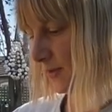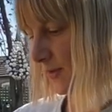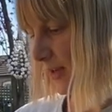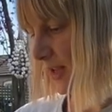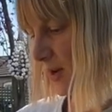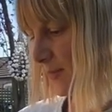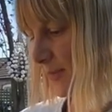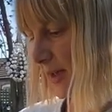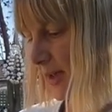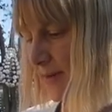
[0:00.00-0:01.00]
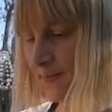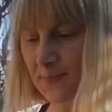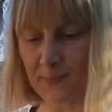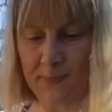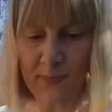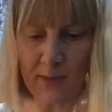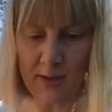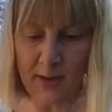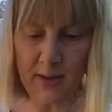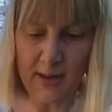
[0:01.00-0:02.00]
Bring it up there.
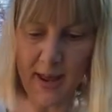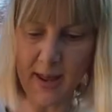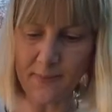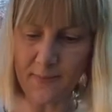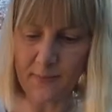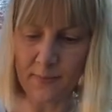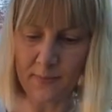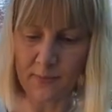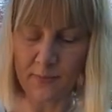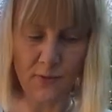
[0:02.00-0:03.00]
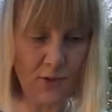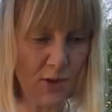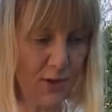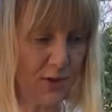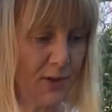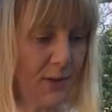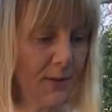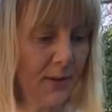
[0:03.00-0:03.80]
And again, just